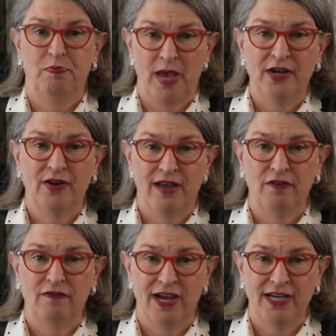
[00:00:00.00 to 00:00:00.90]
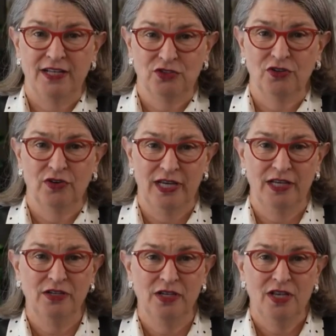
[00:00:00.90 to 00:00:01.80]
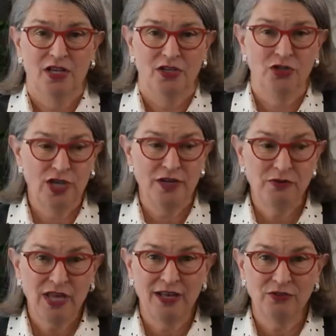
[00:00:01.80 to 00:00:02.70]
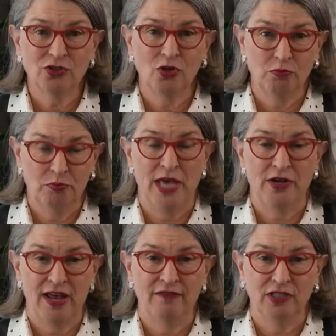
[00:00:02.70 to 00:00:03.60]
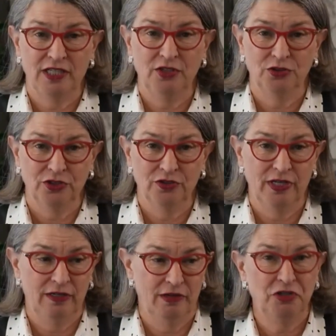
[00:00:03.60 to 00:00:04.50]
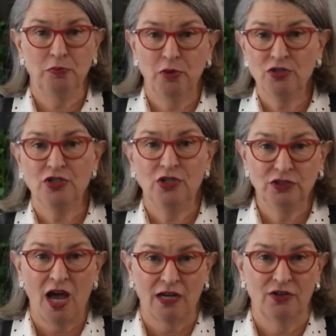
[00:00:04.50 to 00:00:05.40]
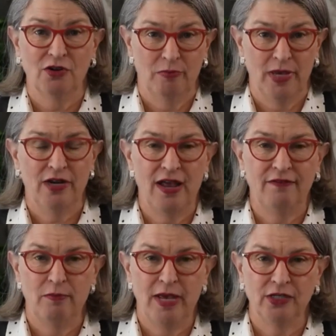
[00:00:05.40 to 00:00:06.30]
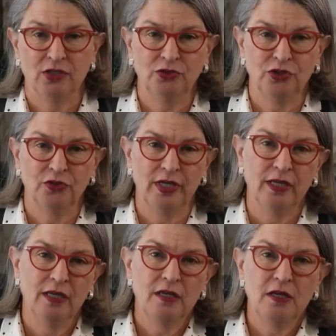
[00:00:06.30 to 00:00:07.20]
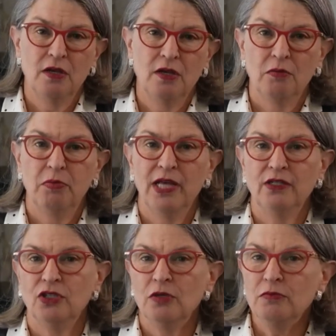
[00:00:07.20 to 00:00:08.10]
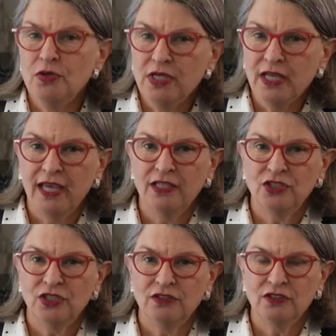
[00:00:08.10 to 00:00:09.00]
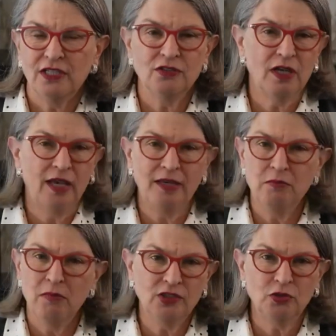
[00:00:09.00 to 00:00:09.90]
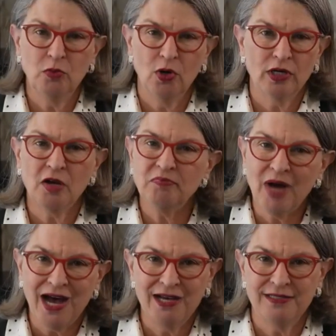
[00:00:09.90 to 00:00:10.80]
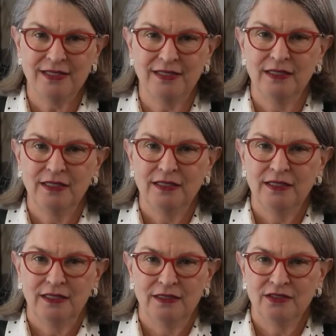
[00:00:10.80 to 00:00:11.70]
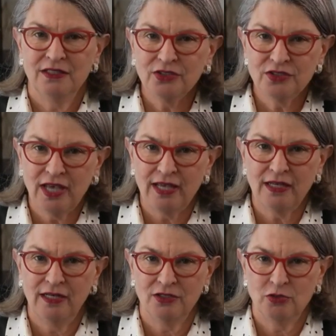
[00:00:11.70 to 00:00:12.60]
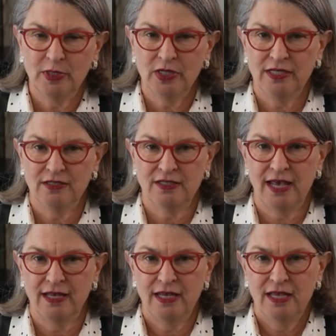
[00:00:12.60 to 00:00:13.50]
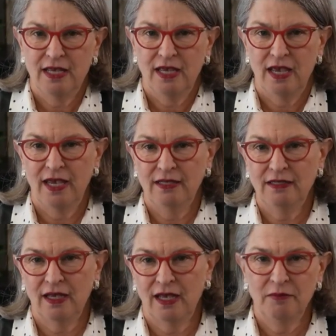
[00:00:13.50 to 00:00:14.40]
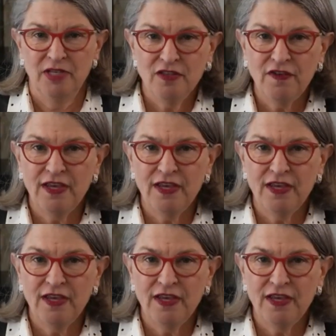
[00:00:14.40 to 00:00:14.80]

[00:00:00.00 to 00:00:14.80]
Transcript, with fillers: better have a finance degree and your general counsel better have a legal degree and your personal doctor better have a medical degree. But communications is a much more composite skill set and experience set. And I'm in the